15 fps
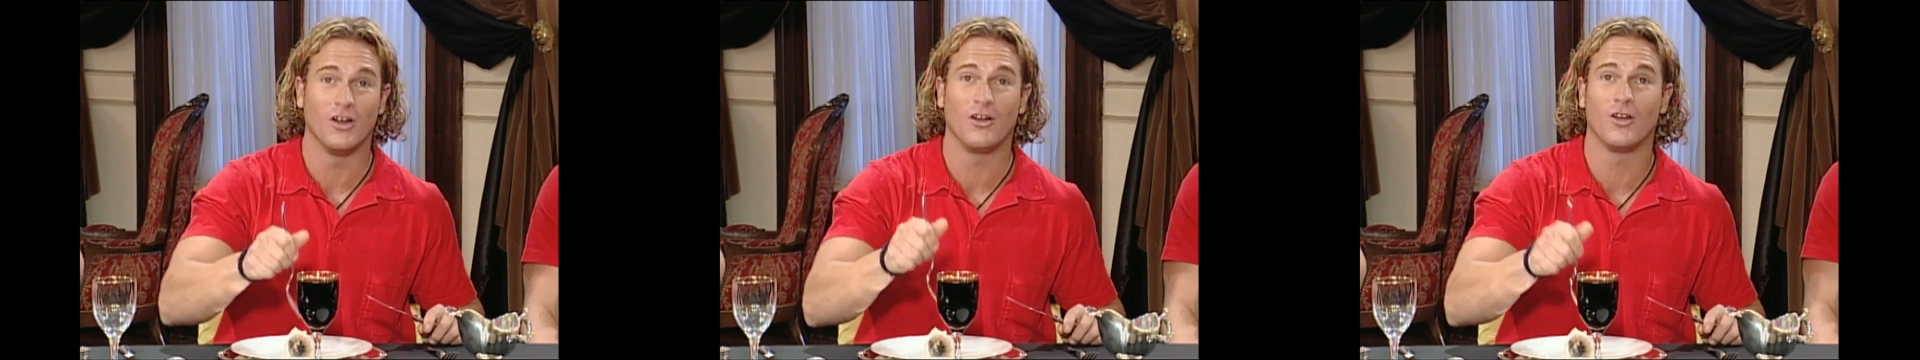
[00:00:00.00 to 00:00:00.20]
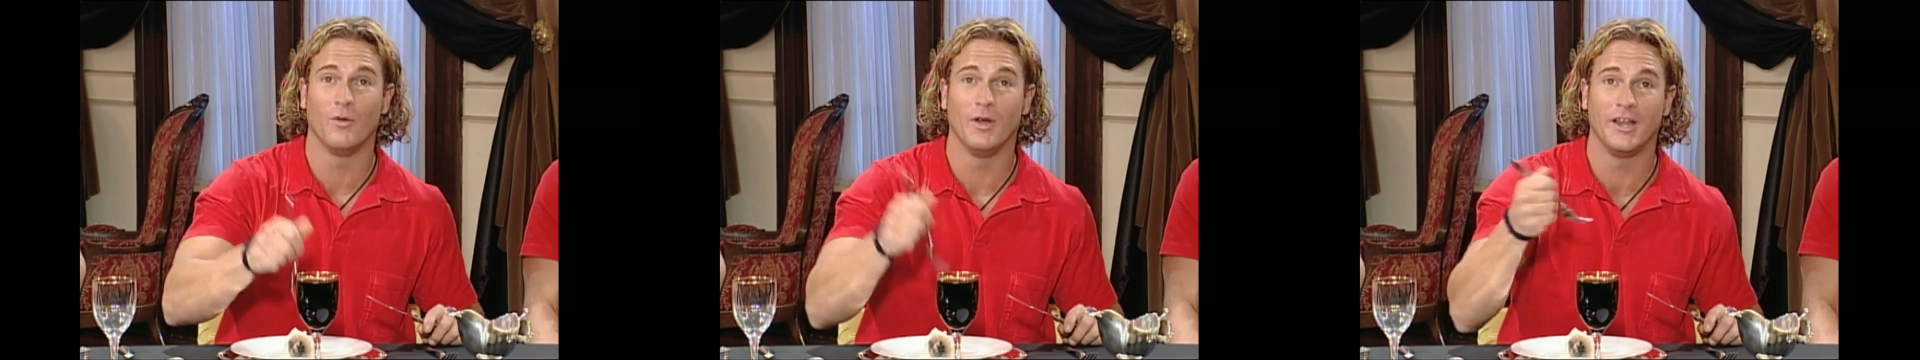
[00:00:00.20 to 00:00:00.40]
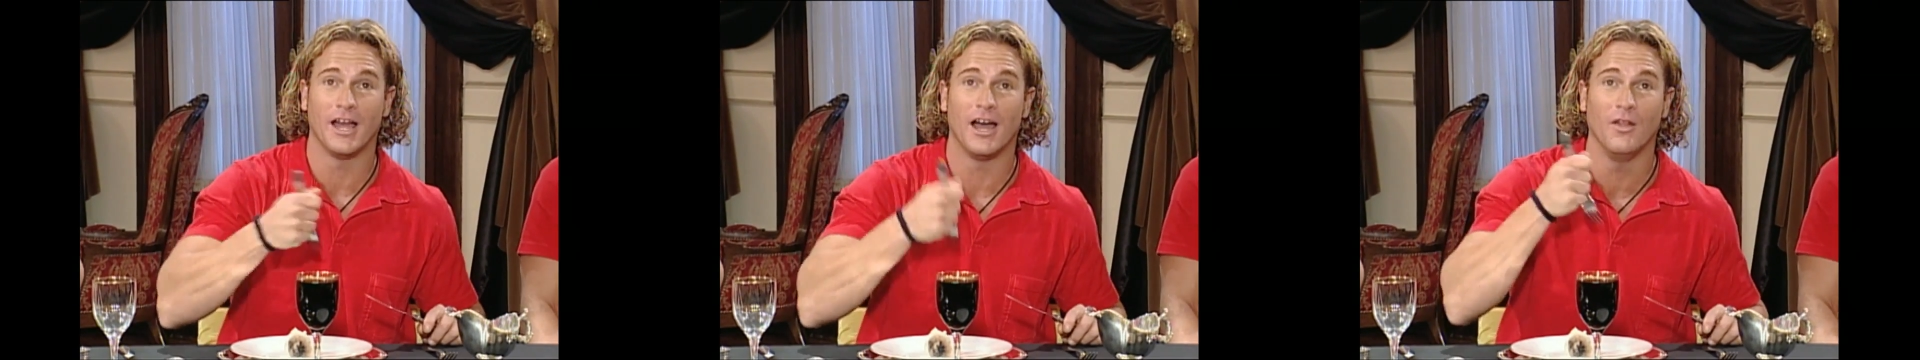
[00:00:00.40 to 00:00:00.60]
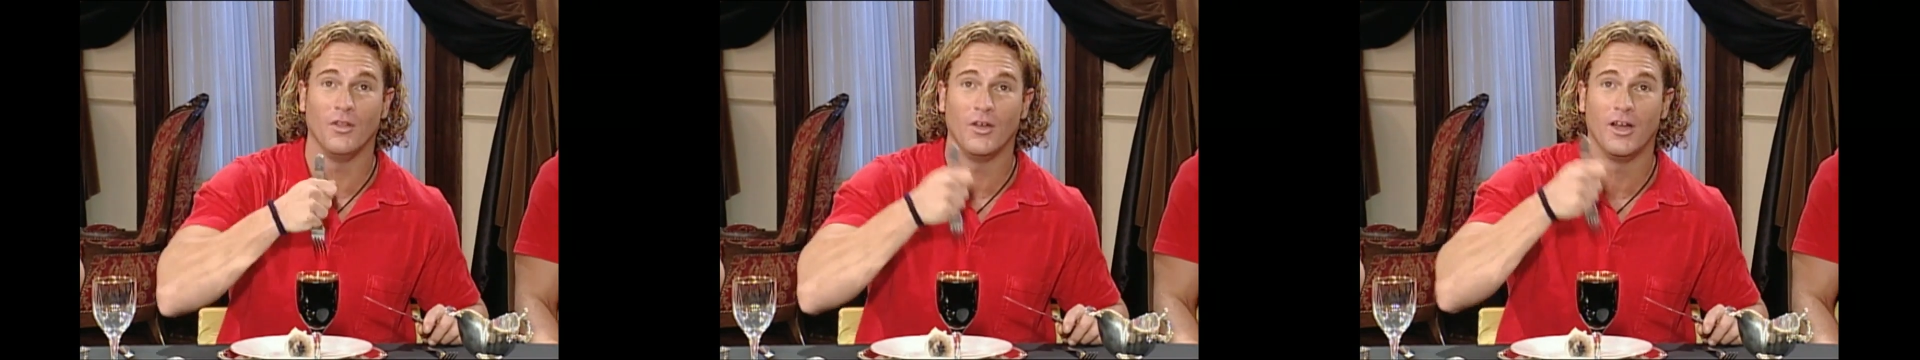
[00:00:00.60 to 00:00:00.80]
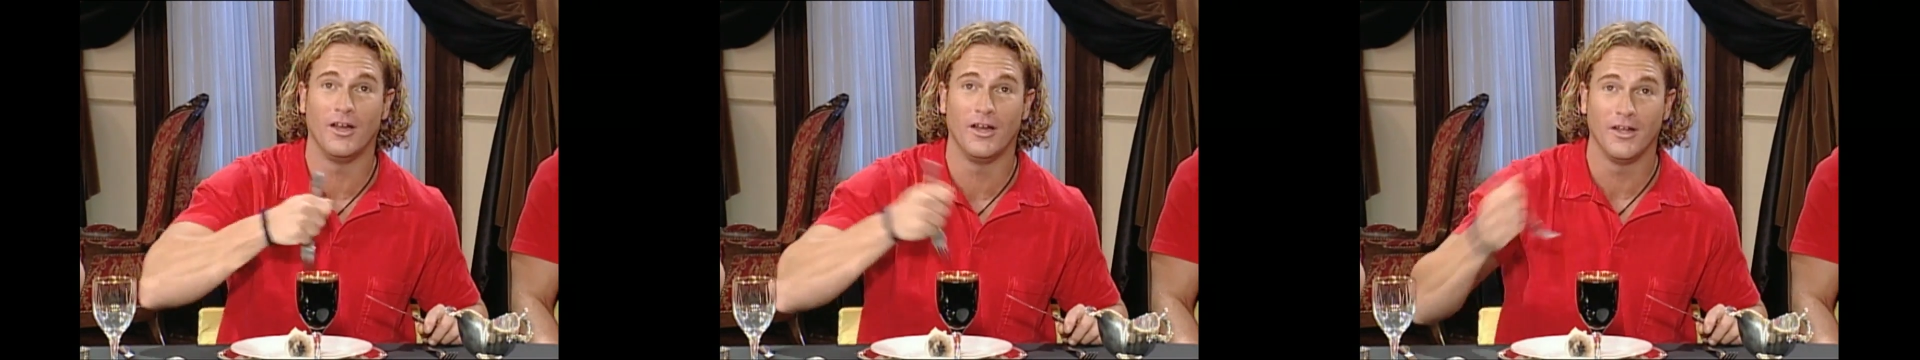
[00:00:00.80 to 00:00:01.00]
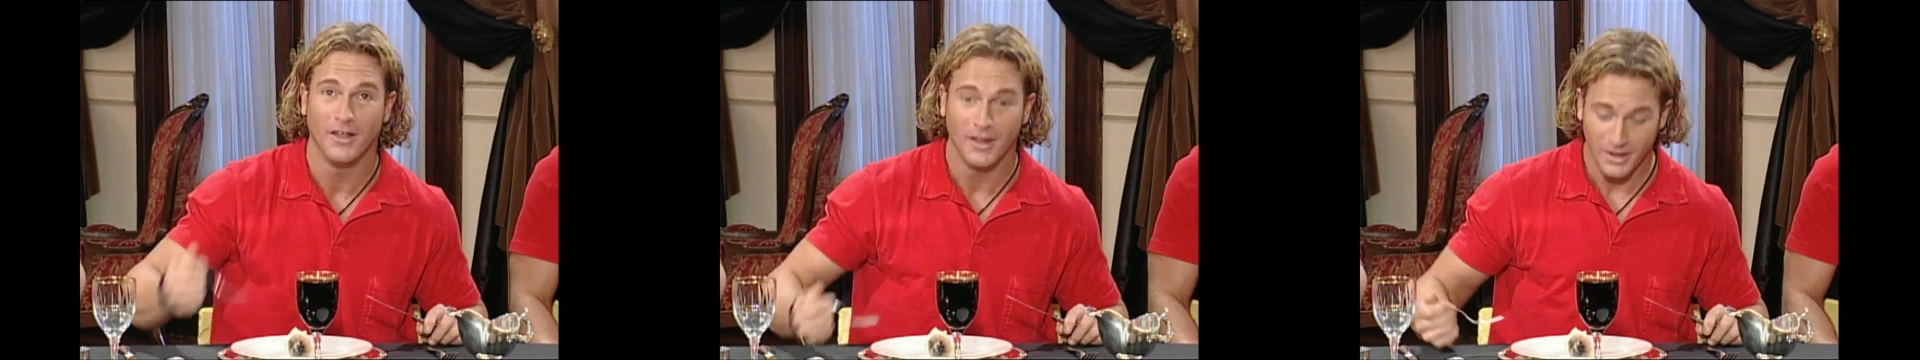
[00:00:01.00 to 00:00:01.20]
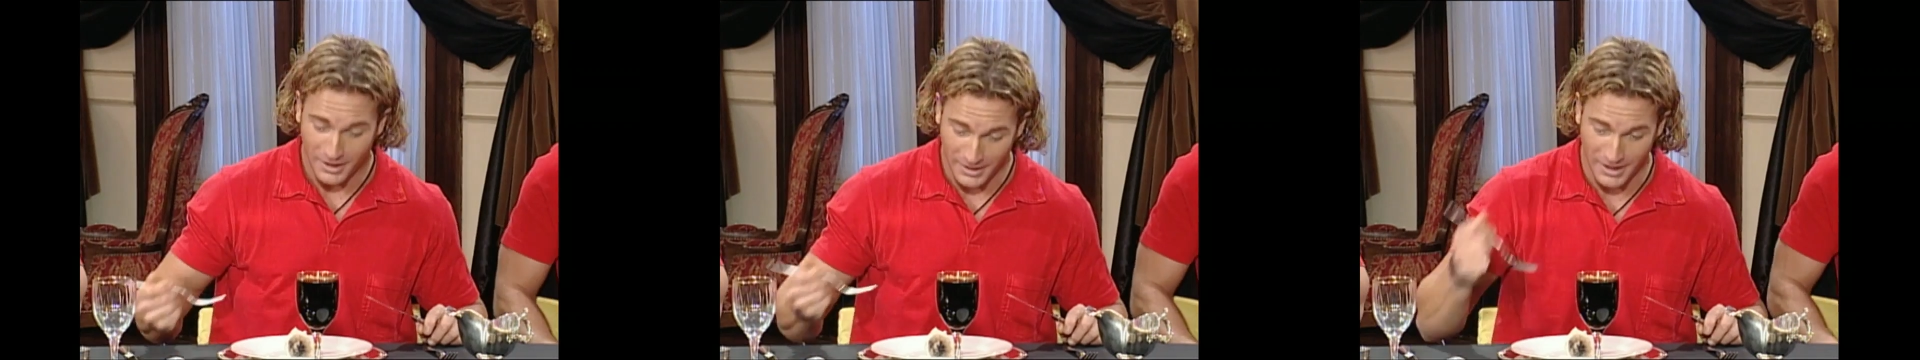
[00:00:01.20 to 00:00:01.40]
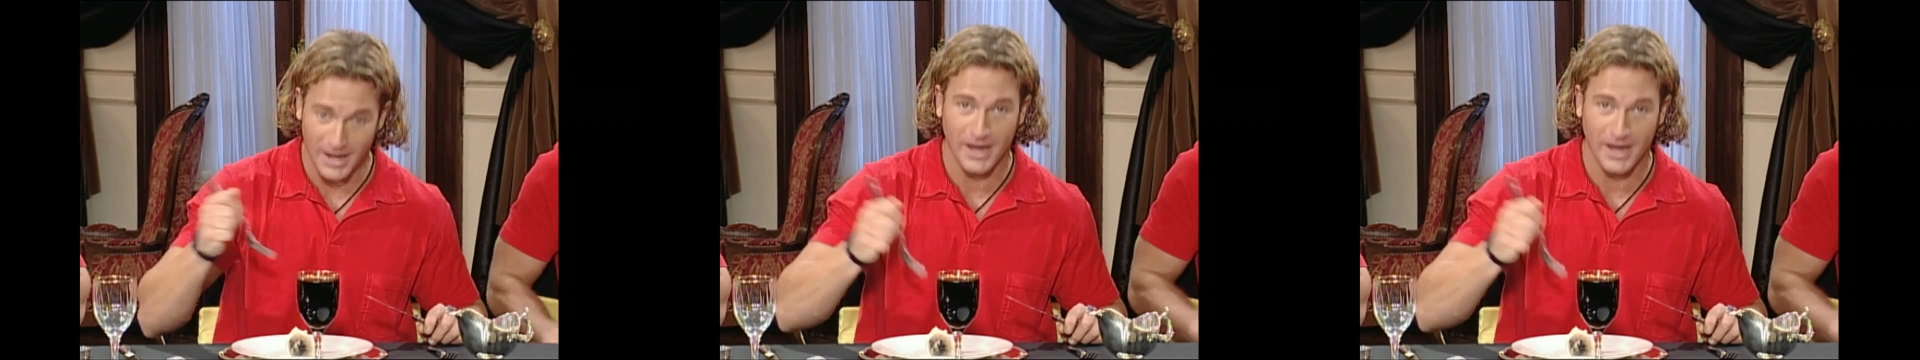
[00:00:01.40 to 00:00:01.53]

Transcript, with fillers: it's not going down there.